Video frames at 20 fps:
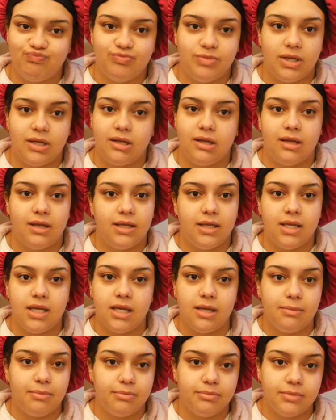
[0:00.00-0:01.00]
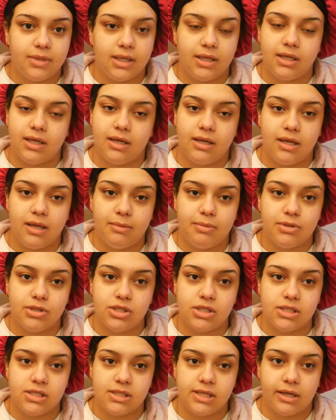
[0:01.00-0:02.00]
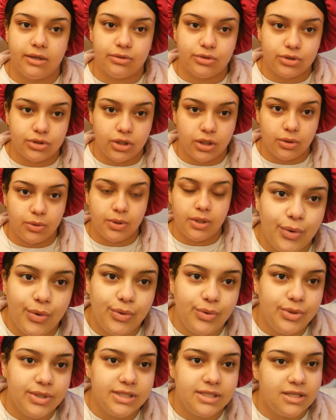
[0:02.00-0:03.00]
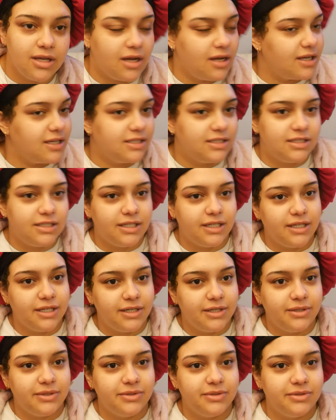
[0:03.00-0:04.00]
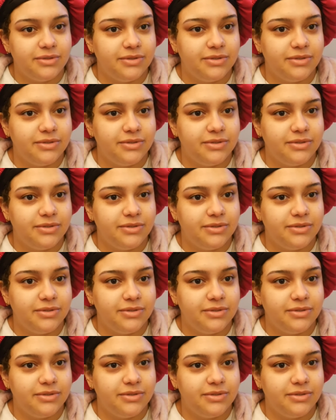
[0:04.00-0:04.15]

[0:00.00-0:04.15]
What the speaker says: I can't keep pushing this out. So who is talking to you?